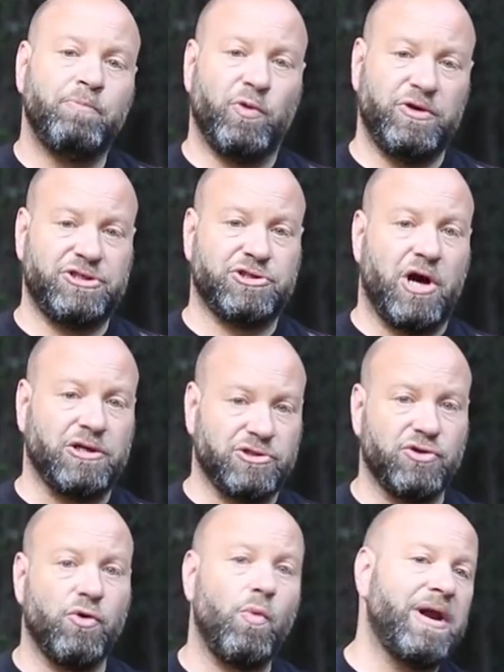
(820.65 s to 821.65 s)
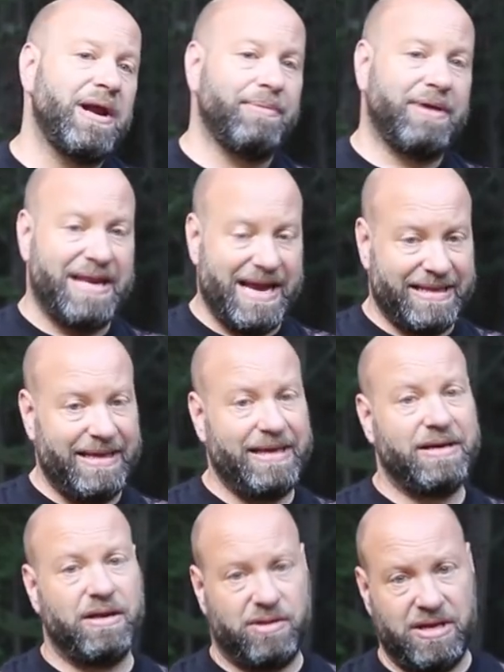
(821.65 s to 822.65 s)
which is also the one I'm connecting
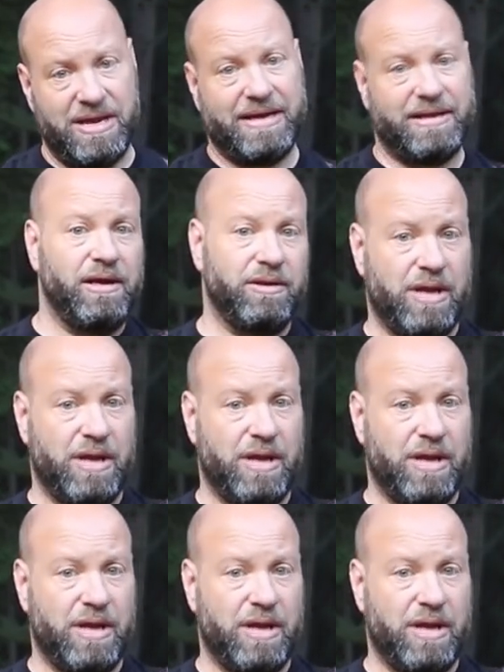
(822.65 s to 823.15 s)
and disconnecting